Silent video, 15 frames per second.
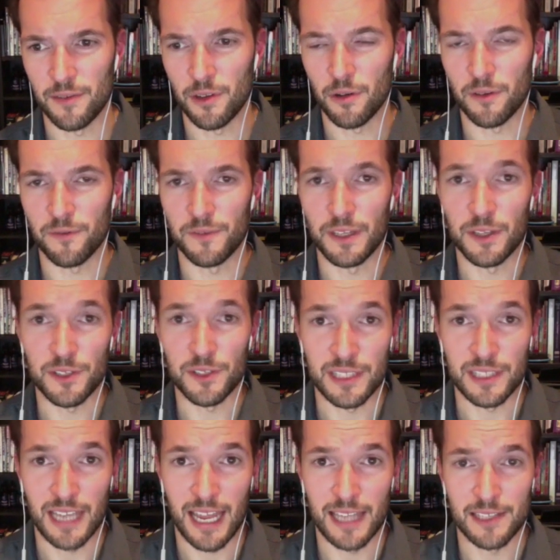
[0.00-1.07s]
feels
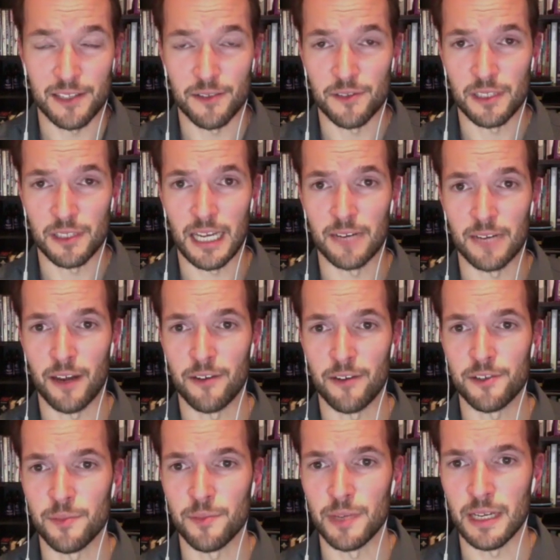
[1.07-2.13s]
intense, there's a lot of
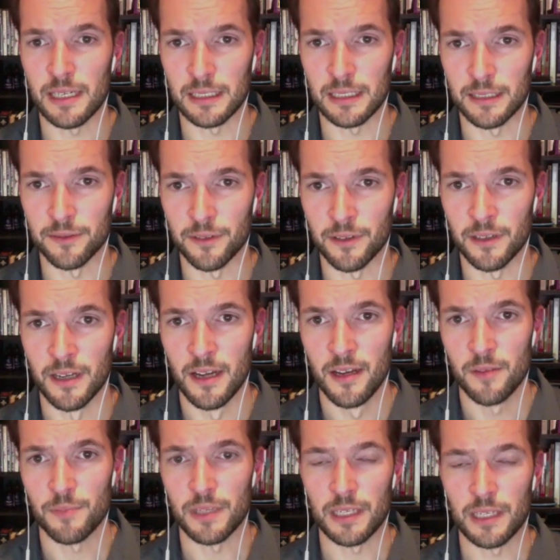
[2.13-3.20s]
energy being delivered
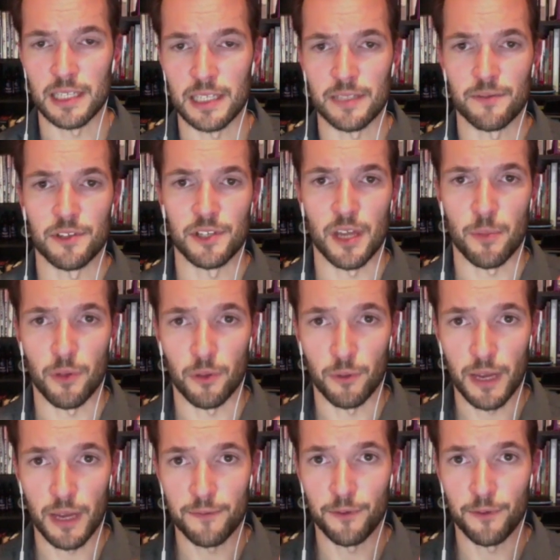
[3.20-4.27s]
because of the shape of the
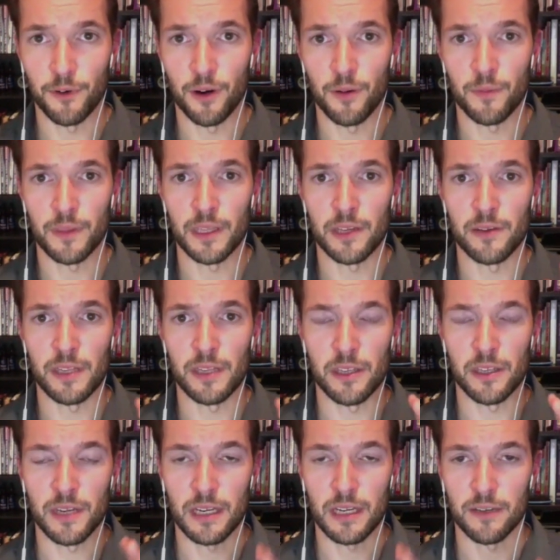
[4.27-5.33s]
waveform and the
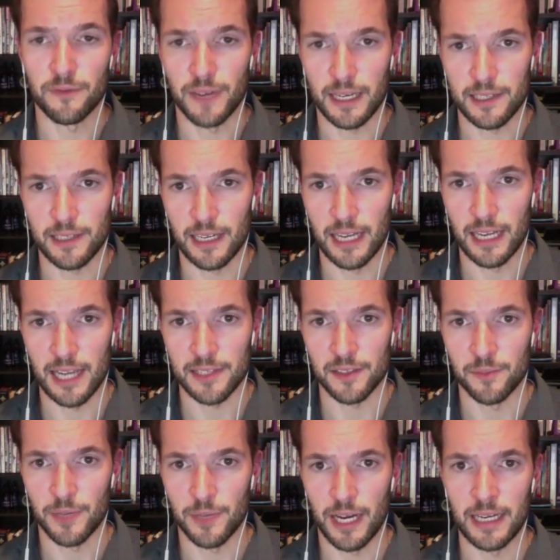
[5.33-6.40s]
unique effects that it has on
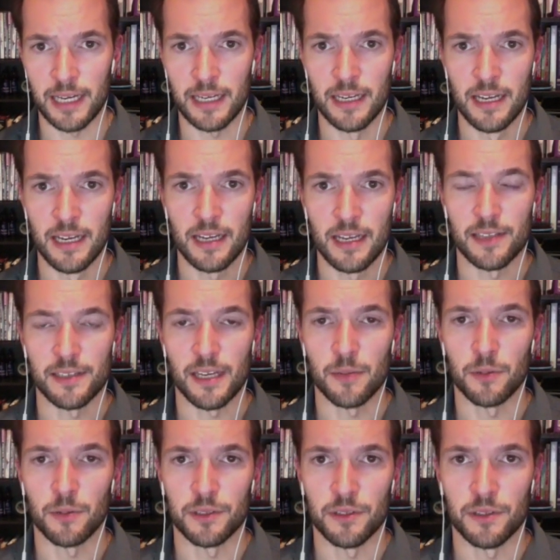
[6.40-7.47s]
the body. It's
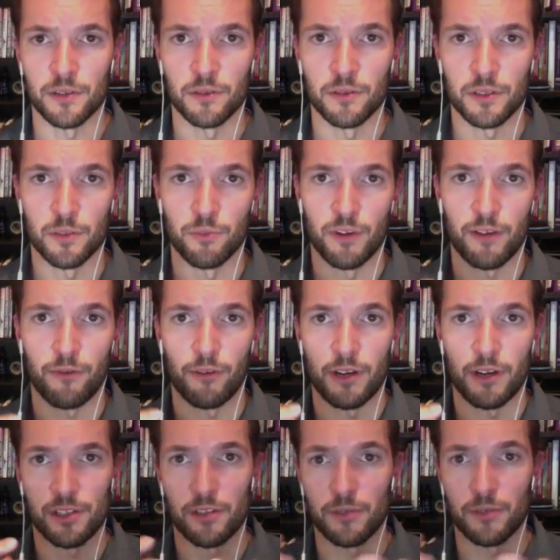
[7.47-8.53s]
able to
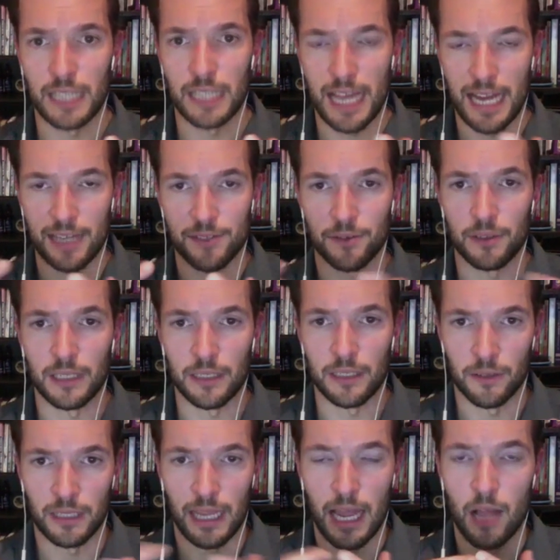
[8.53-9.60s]
preferentially relax
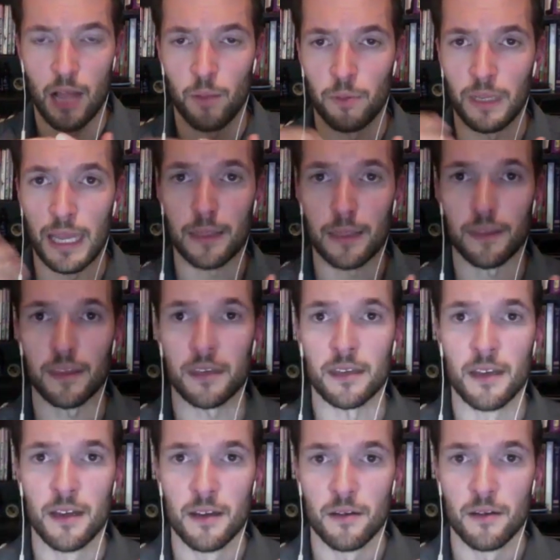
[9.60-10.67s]
or help lengthen
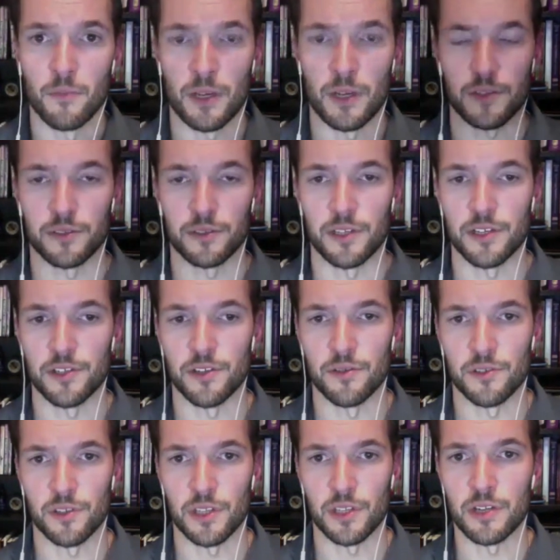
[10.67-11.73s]
muscle tissue
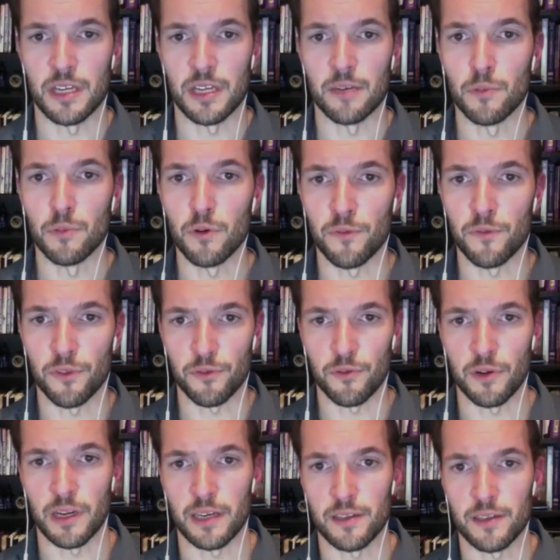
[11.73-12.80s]
so that you can move through
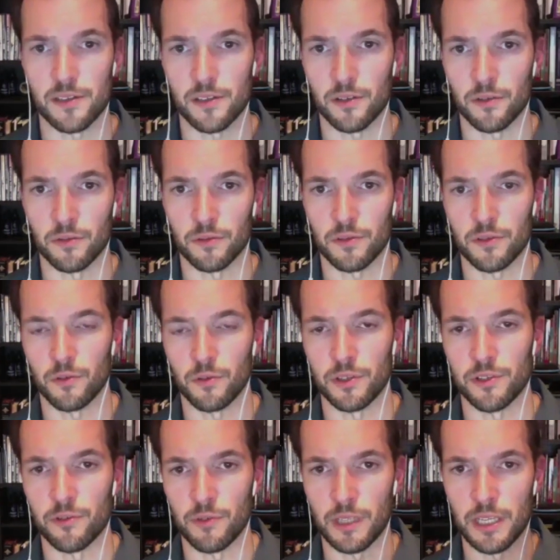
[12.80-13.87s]
it. So what
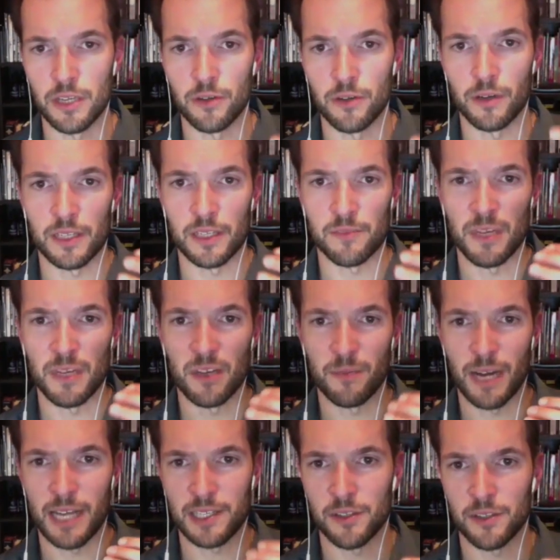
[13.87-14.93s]
you're really doing is
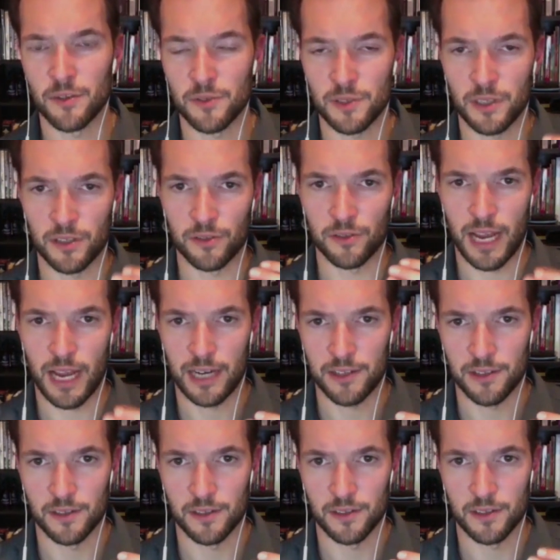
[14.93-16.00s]
minimizing those
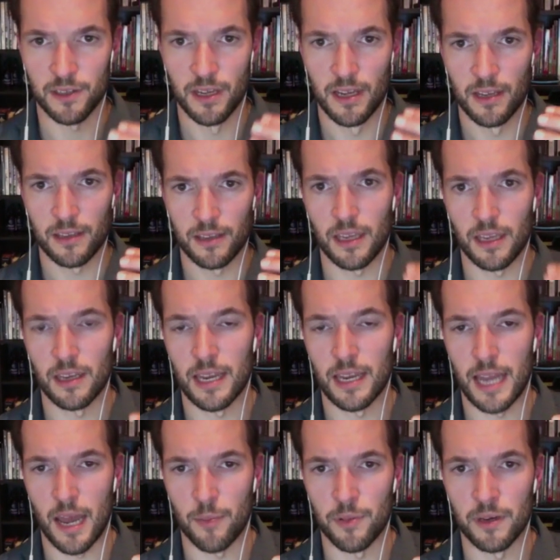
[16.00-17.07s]
contractions that
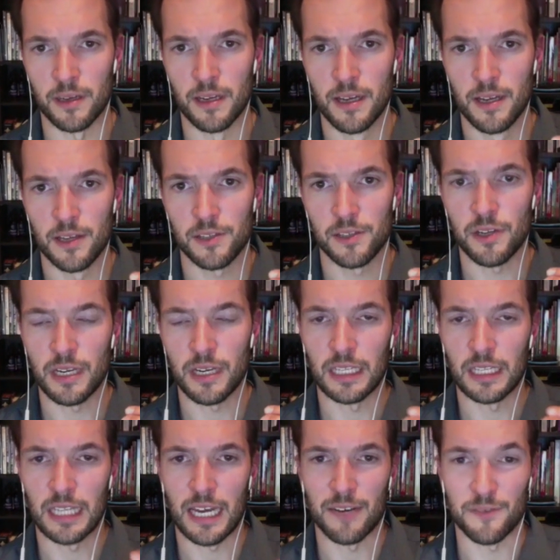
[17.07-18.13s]
happen, so you can get a
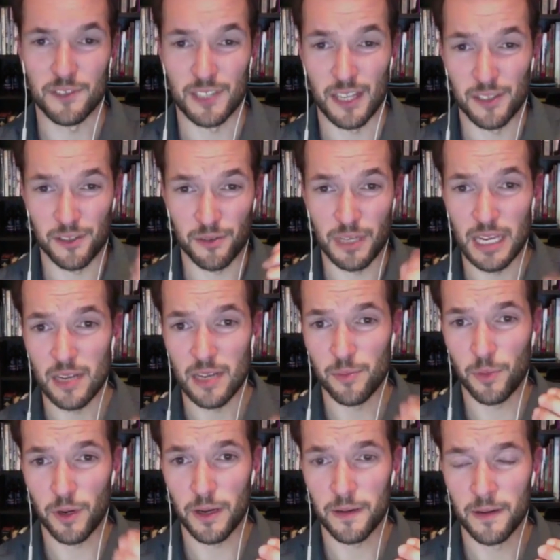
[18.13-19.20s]
lot of sensory
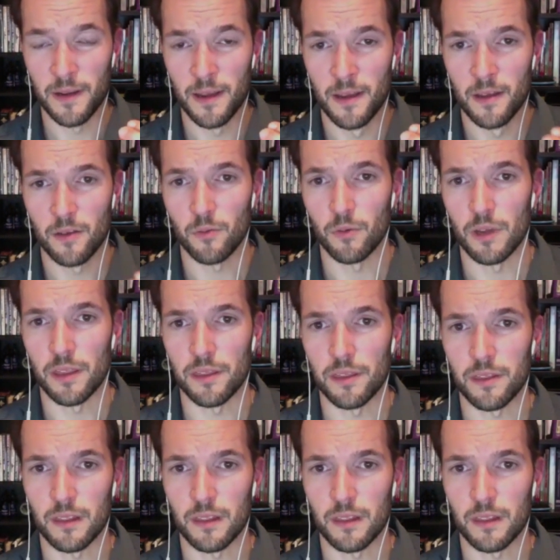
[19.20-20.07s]
input with